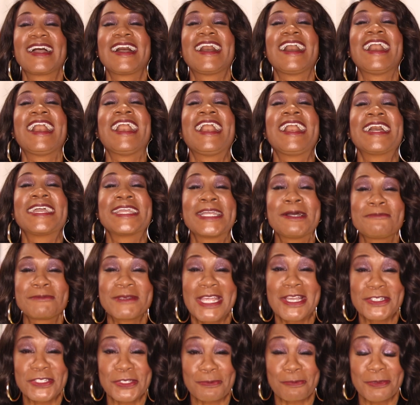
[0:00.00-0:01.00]
Hi, I'm
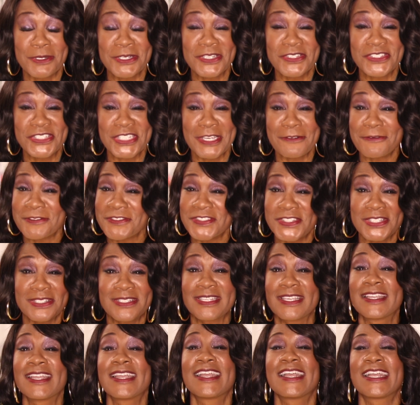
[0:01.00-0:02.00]
Dr. Brenda Jefferson.
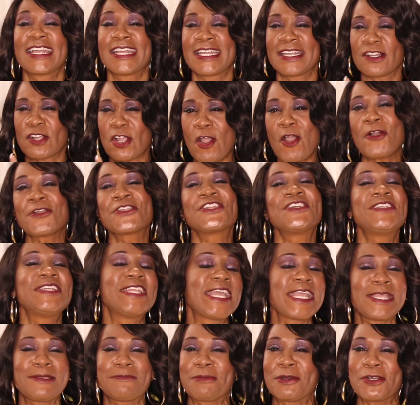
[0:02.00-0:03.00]
Call your
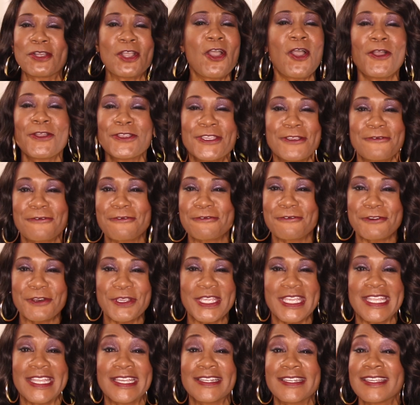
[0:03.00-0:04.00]
neighbor, call your
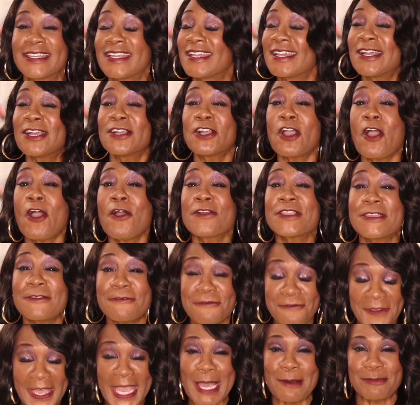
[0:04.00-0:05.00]
friend, call your
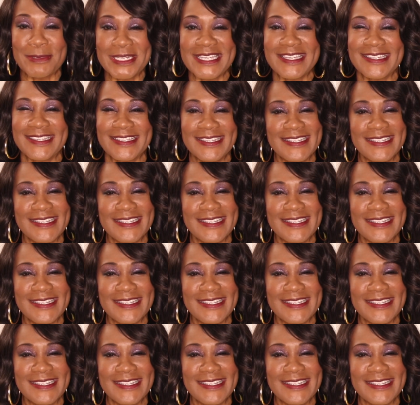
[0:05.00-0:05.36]
family.